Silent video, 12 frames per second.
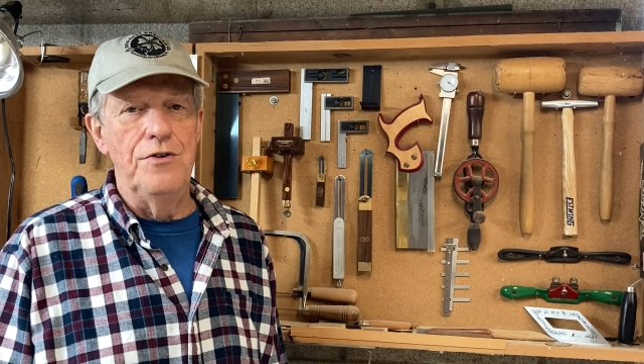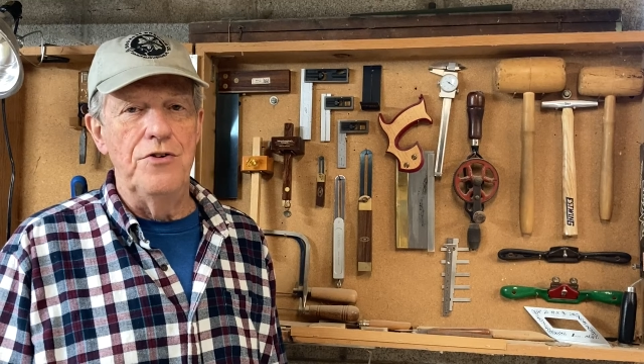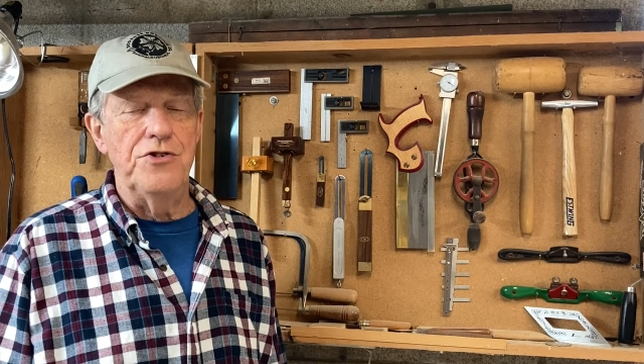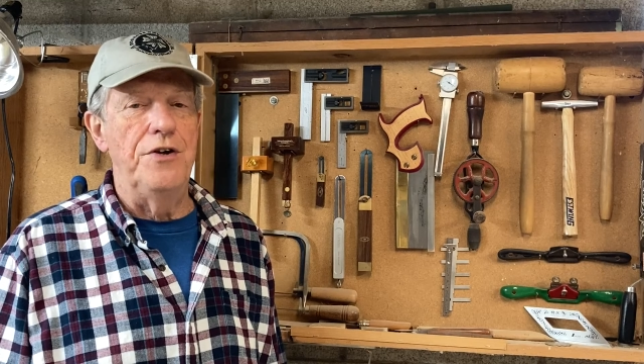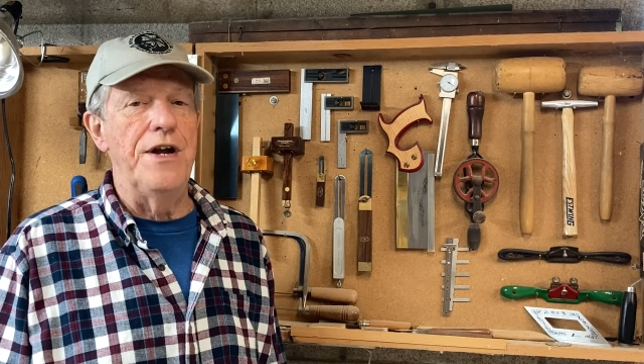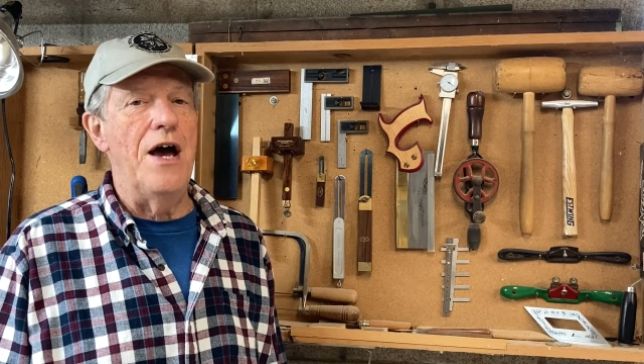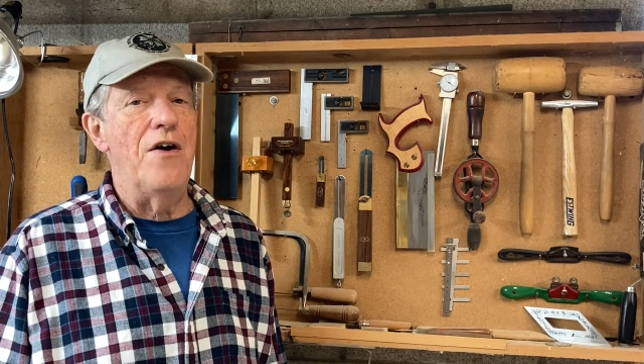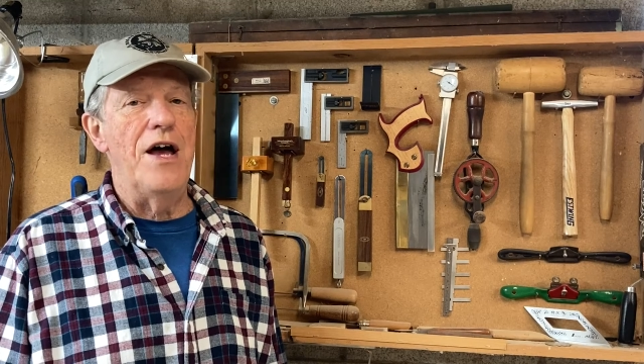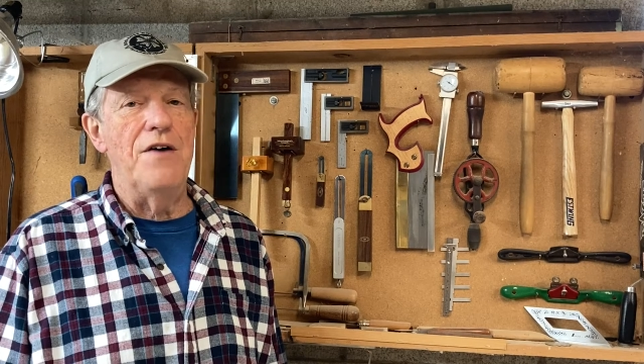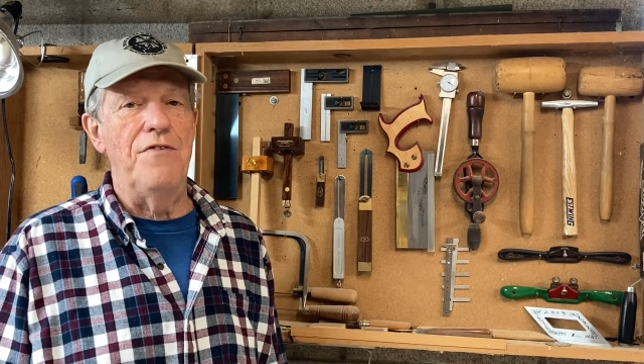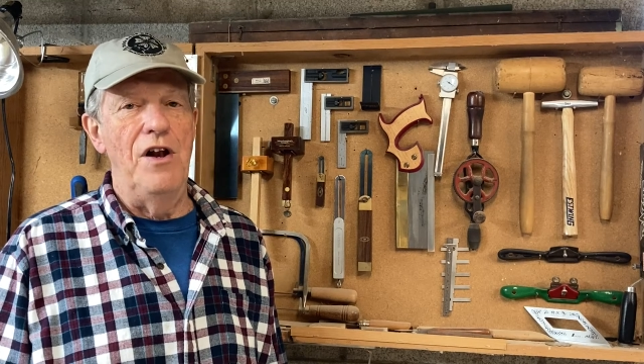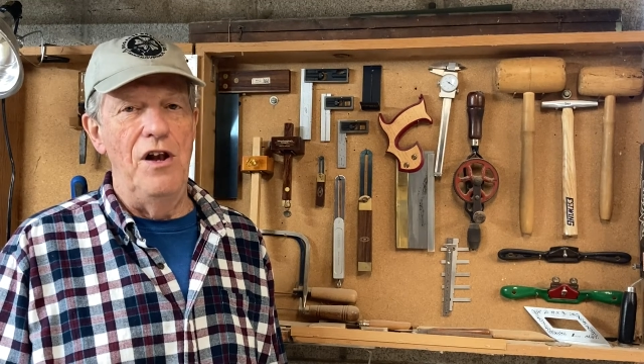so now I
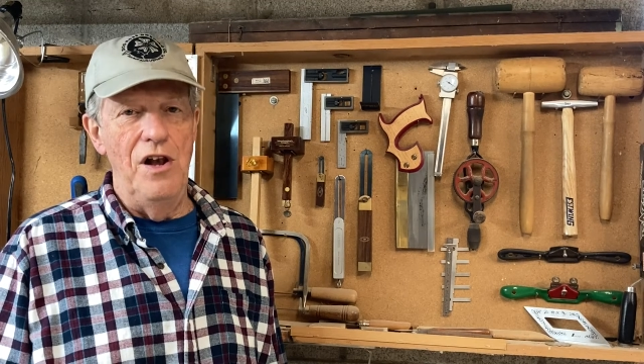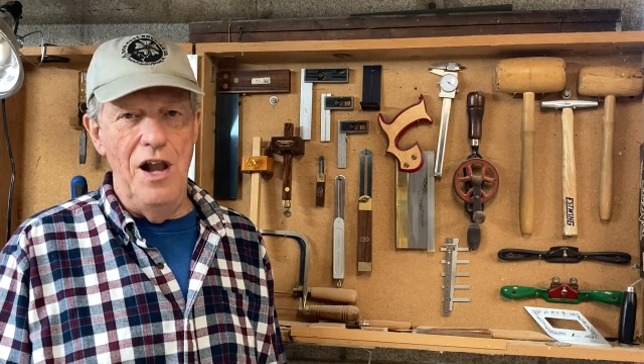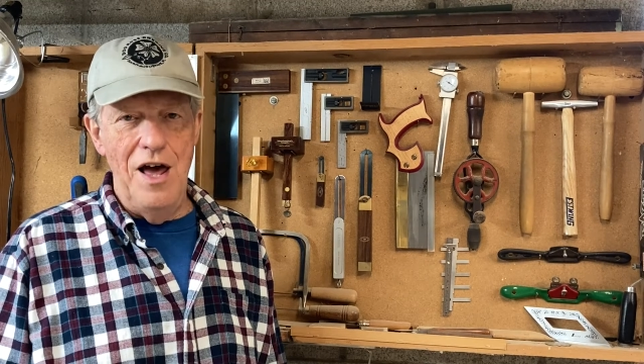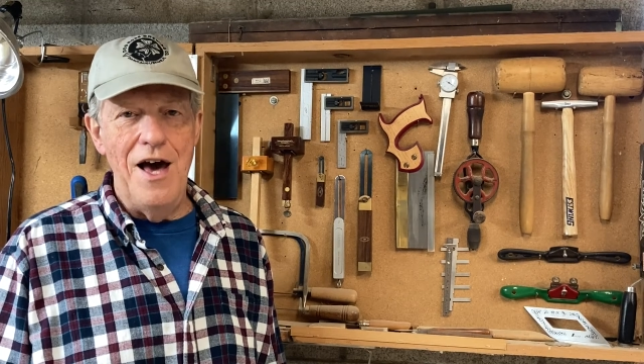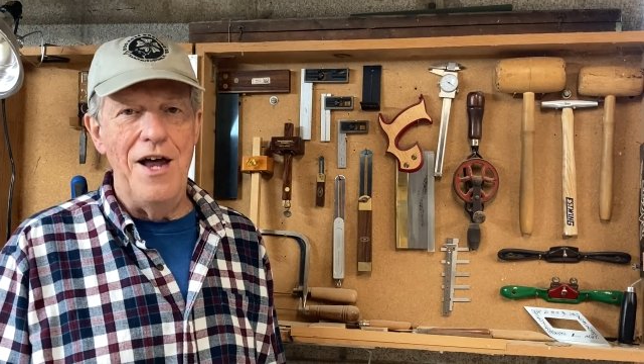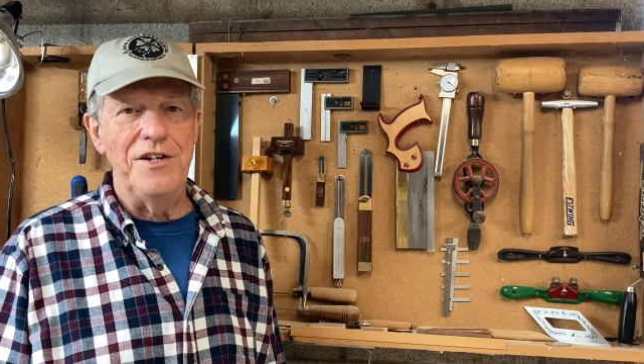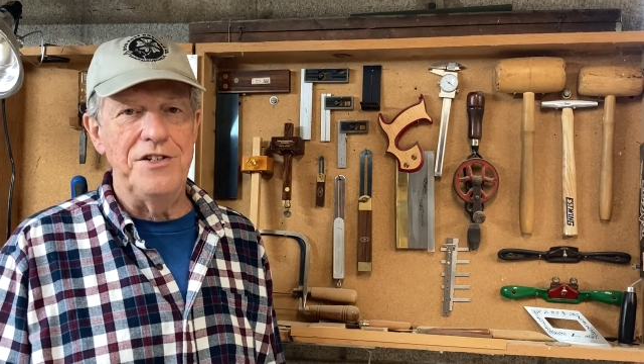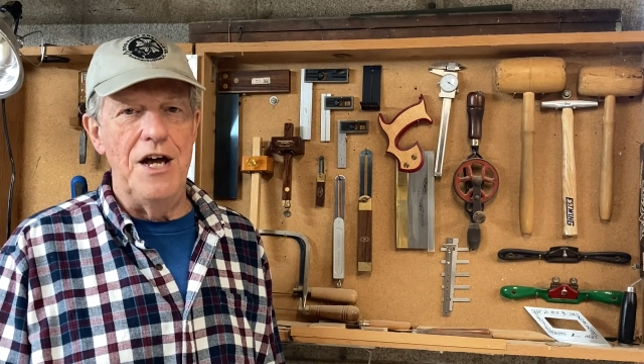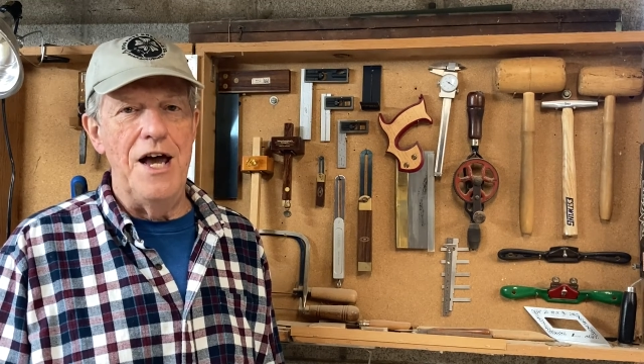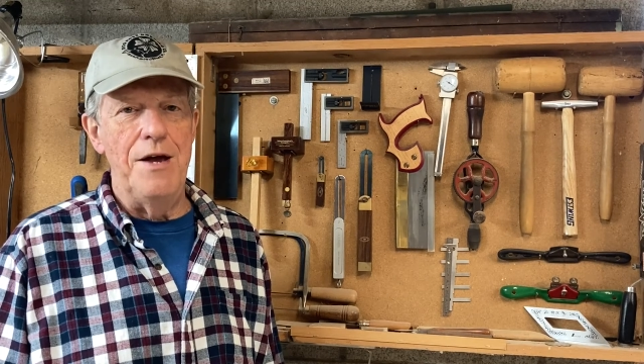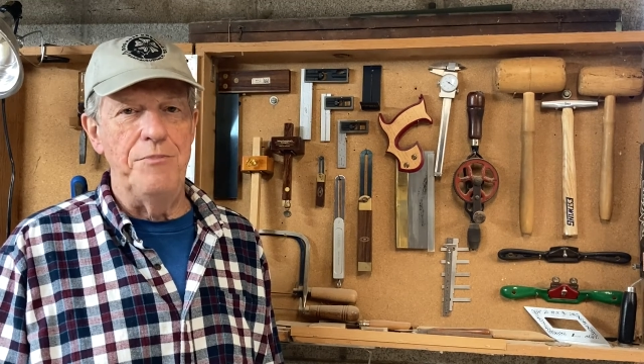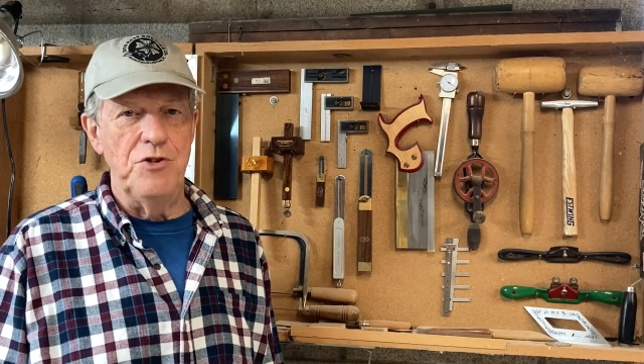have a lot of
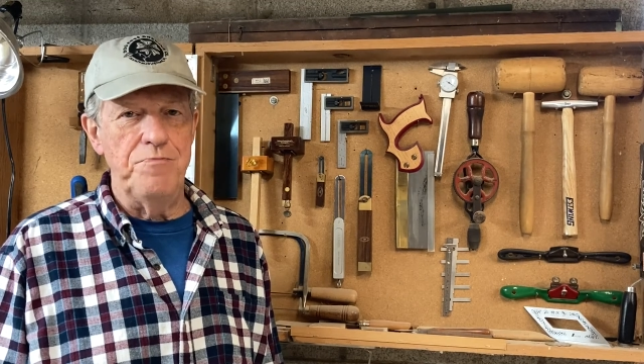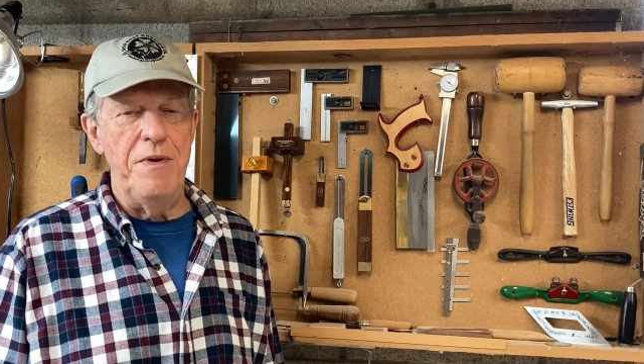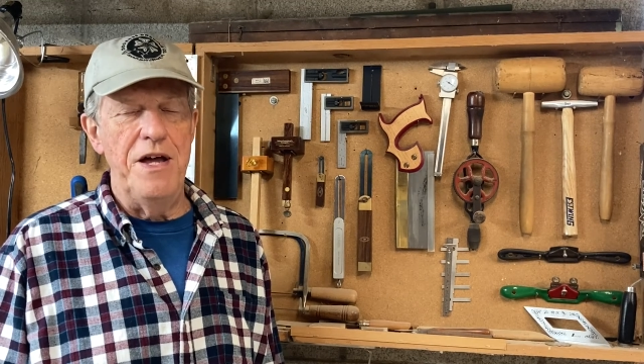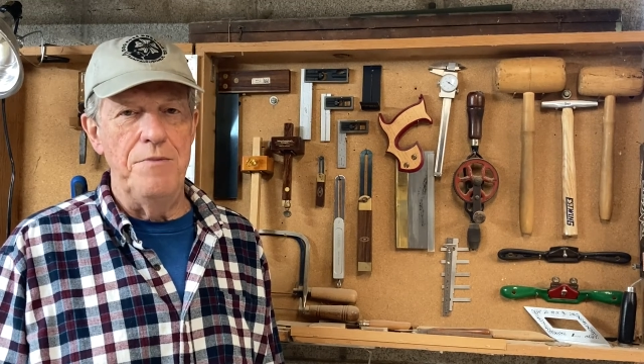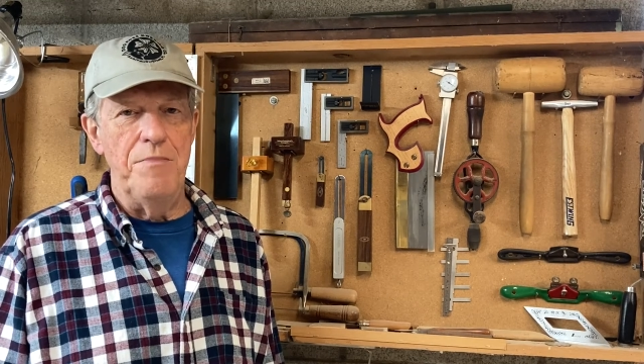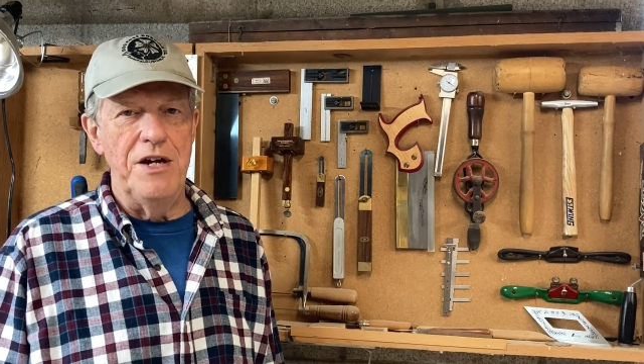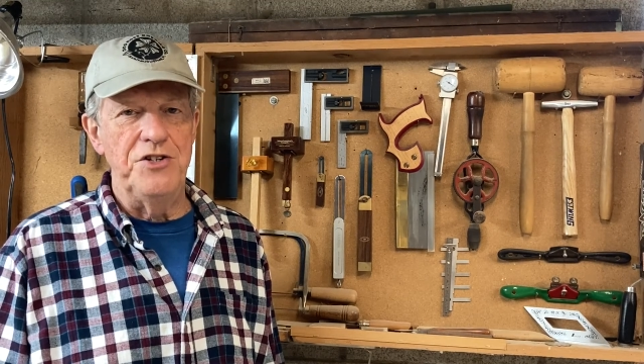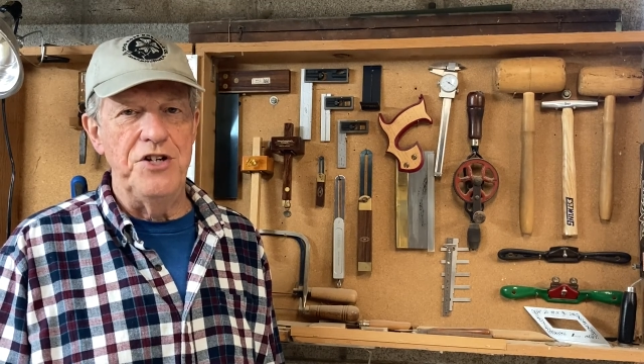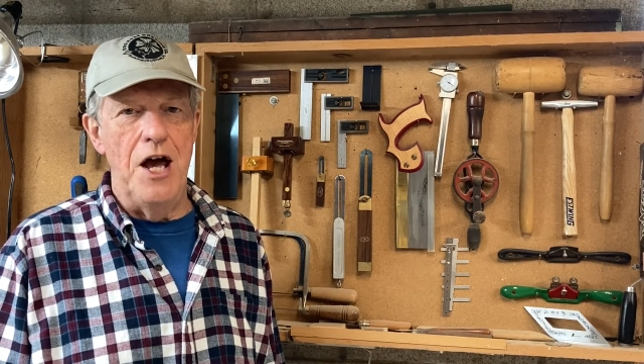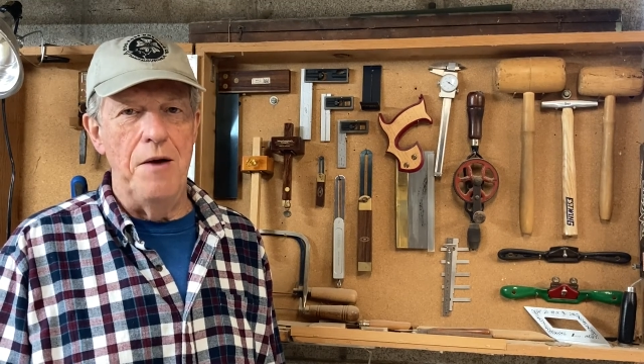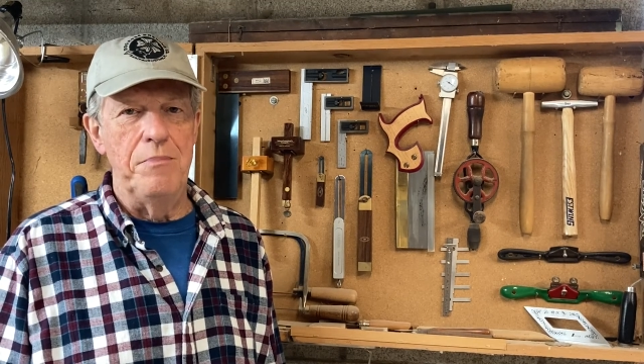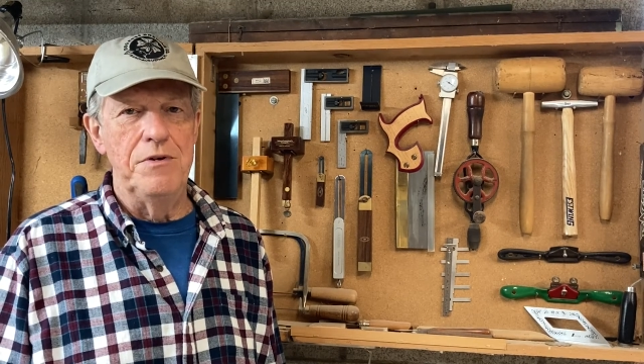time to spend in my
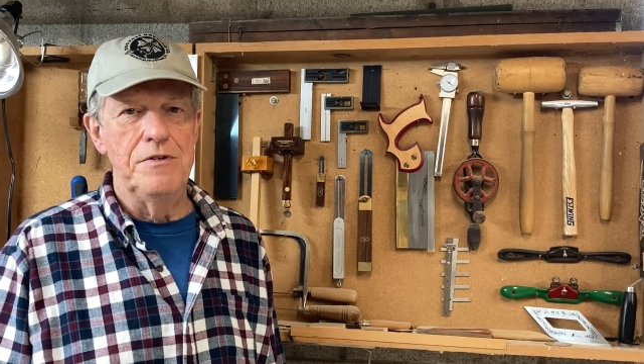shop.